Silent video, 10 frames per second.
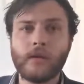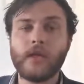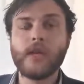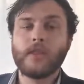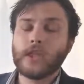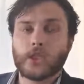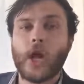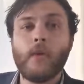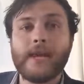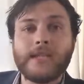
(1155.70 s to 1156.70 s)
The, the
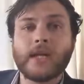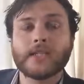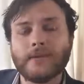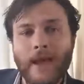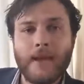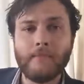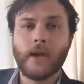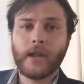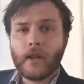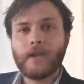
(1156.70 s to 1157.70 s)
show he does to make
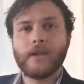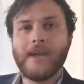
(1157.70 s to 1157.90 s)
money.